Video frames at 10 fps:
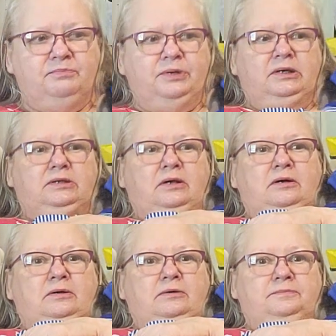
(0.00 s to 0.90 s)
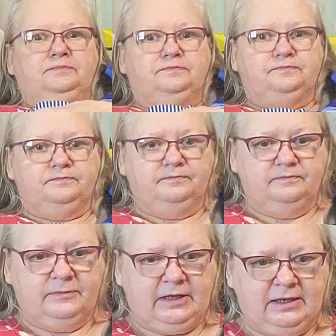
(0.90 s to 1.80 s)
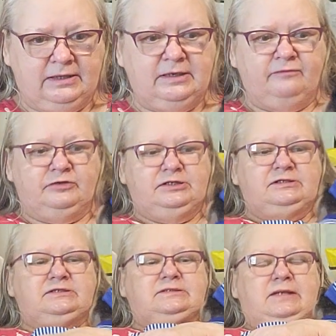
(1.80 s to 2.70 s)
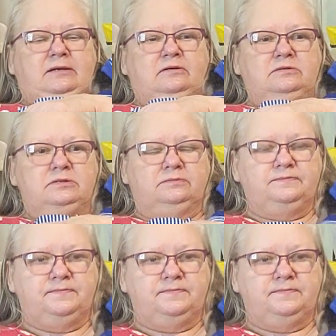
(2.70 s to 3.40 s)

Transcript: but um, he never did sell.